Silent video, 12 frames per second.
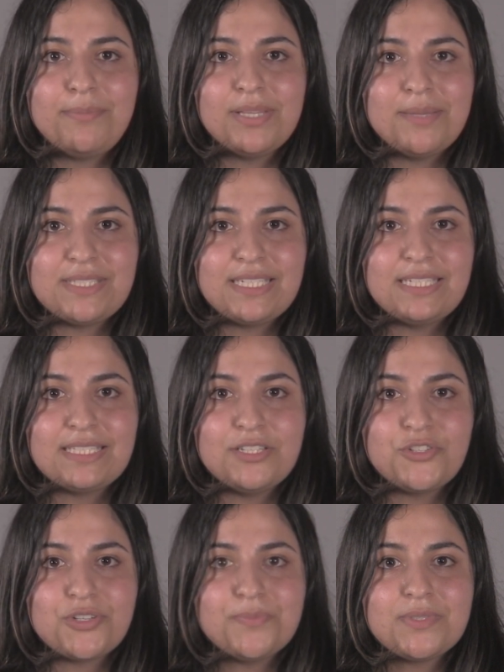epilepsy
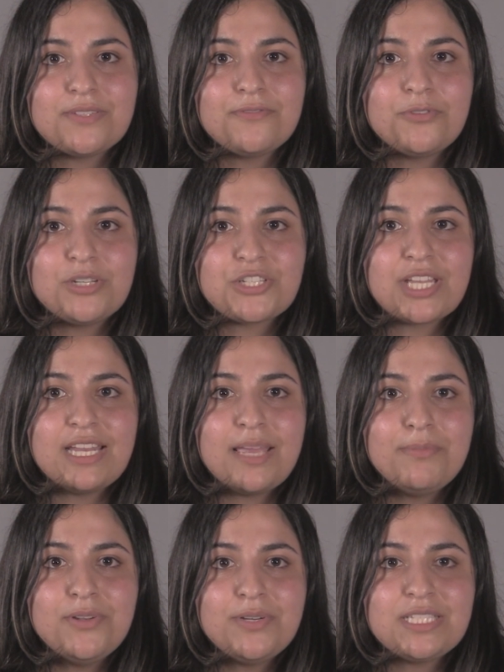syndromes for which
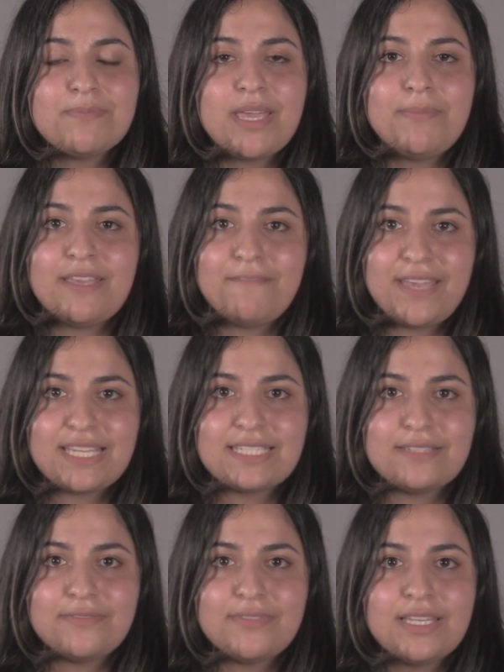cannabinoids may be
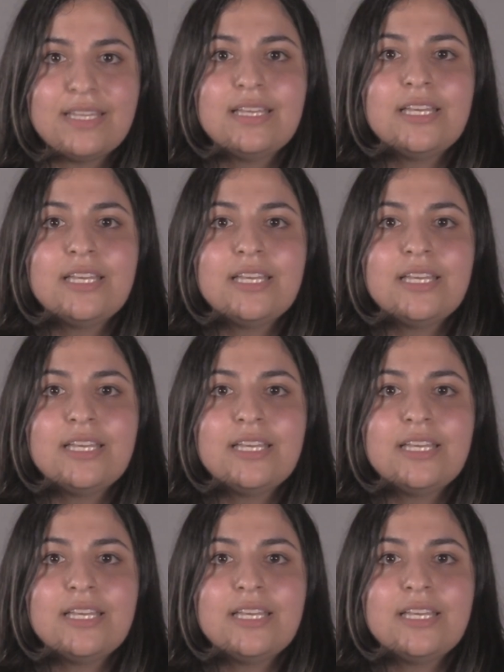effective,